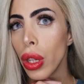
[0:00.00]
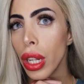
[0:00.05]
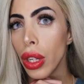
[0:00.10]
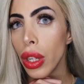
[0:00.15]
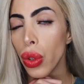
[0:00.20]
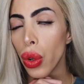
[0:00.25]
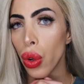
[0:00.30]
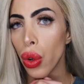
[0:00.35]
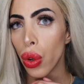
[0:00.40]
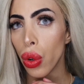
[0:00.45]

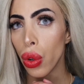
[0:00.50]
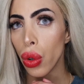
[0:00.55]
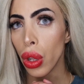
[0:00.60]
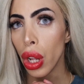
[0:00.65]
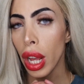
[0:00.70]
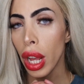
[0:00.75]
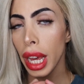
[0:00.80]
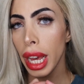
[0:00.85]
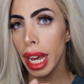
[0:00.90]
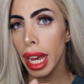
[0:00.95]
in all,
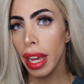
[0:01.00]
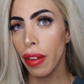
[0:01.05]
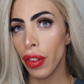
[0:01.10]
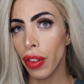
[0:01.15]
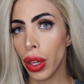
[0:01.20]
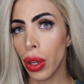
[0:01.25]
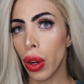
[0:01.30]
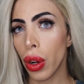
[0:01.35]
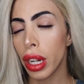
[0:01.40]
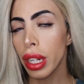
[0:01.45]

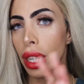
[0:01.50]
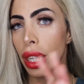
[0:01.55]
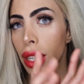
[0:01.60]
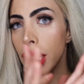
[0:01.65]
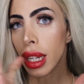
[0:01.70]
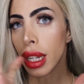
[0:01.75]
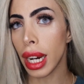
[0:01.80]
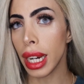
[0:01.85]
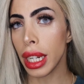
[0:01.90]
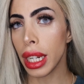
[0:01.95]
if you are
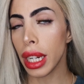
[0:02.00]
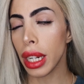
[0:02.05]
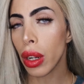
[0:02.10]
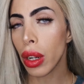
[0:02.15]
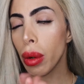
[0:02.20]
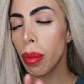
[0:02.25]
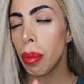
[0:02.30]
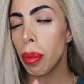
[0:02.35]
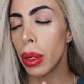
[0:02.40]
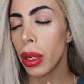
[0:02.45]
deciding
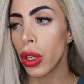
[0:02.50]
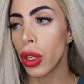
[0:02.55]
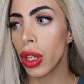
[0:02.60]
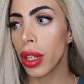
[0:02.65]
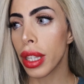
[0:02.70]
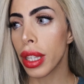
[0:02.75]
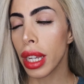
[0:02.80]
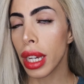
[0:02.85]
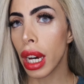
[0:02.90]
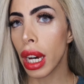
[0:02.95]
on
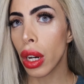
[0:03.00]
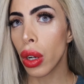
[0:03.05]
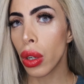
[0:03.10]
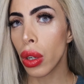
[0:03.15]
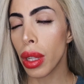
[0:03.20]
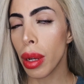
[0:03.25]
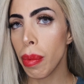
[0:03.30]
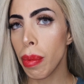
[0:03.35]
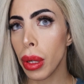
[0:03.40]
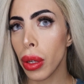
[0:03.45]
purchasing a
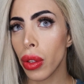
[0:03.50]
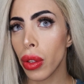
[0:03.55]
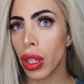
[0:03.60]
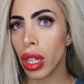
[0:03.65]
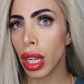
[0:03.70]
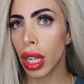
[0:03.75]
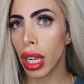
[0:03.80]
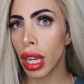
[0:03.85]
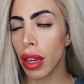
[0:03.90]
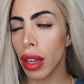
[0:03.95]
Huda
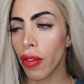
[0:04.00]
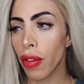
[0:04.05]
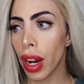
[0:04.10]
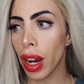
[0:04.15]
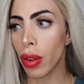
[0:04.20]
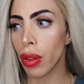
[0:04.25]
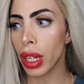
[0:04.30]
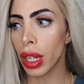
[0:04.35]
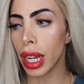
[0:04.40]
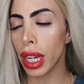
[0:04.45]
Beauty
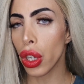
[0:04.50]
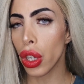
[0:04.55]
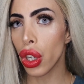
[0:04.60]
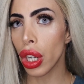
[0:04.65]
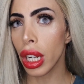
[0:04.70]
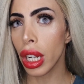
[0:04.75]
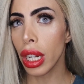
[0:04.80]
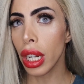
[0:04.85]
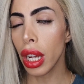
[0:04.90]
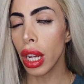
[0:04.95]

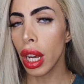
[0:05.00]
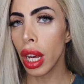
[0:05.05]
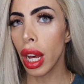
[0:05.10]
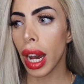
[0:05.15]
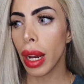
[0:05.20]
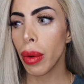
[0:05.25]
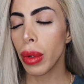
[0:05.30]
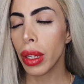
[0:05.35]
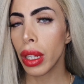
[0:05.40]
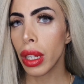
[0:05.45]
foundation,
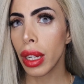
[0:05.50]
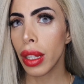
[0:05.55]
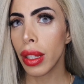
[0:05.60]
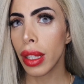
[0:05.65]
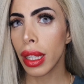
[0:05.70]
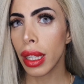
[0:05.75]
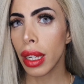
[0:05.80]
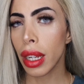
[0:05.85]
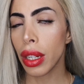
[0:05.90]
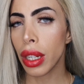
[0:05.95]
I would
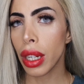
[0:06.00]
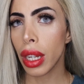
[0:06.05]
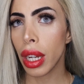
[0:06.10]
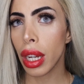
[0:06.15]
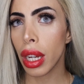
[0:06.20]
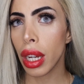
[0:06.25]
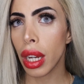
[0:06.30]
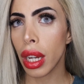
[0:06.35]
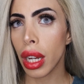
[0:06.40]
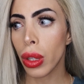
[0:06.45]

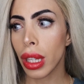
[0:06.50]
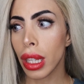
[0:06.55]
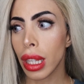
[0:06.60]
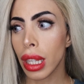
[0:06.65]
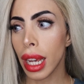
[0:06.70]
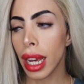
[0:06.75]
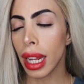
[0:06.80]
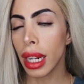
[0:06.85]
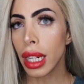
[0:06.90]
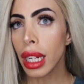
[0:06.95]
consider
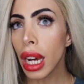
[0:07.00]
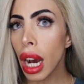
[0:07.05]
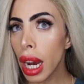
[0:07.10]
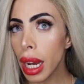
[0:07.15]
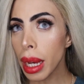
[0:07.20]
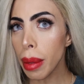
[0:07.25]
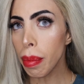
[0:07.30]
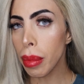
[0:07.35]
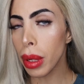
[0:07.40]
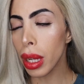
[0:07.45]
skin
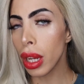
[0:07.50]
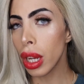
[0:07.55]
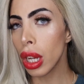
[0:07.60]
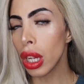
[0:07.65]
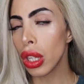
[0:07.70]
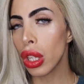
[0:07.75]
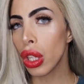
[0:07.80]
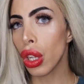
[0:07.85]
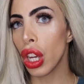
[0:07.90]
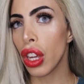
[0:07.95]
type.
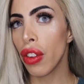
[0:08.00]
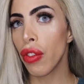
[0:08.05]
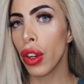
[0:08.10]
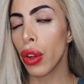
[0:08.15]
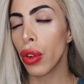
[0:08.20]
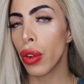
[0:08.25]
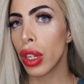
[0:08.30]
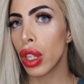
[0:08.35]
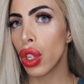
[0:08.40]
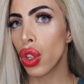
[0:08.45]
So if
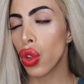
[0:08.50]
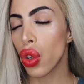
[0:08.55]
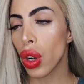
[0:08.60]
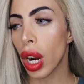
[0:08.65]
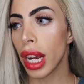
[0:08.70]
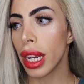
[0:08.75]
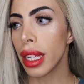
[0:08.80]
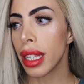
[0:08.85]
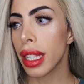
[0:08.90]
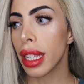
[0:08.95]
you're a
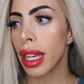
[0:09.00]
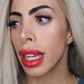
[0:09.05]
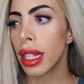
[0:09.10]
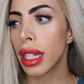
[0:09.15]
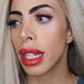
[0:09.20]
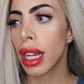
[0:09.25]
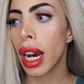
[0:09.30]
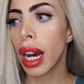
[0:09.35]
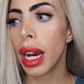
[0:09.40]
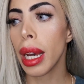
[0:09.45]
dry skin
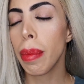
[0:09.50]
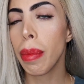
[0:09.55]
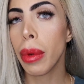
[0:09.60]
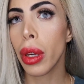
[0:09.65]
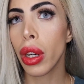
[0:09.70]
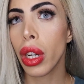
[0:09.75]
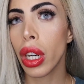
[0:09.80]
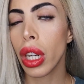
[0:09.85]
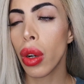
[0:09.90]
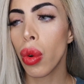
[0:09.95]
type,
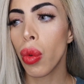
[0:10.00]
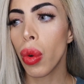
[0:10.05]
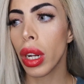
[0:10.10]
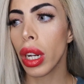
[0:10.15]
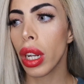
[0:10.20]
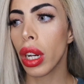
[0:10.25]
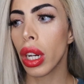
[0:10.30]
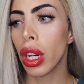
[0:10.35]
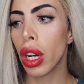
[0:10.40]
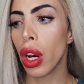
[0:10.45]
you're gonna want
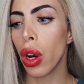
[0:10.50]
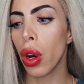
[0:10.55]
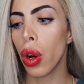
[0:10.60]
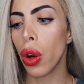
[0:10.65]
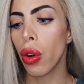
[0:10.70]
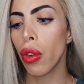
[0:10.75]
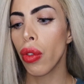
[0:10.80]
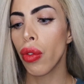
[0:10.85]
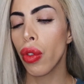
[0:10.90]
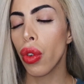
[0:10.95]
to
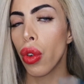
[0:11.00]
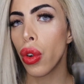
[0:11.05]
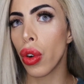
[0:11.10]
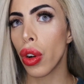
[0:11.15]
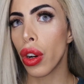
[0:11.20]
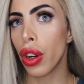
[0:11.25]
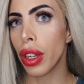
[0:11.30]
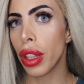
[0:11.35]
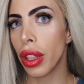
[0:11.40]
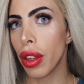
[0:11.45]
go
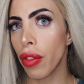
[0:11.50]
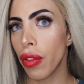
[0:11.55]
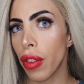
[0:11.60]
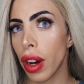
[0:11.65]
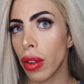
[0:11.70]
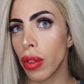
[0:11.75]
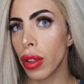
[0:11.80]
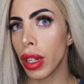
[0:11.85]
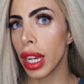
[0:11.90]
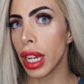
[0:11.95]
for the
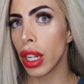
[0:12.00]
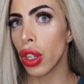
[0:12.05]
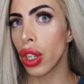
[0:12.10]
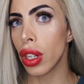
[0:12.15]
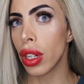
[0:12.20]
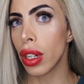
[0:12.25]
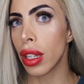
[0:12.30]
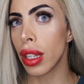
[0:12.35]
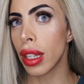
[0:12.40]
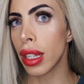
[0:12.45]

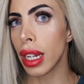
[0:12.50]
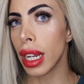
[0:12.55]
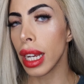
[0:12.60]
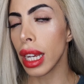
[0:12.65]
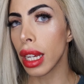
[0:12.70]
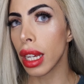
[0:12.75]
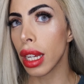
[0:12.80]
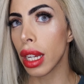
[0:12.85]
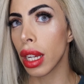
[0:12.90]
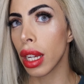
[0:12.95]
foundation
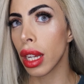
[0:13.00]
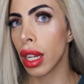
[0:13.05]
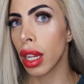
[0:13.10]
stick,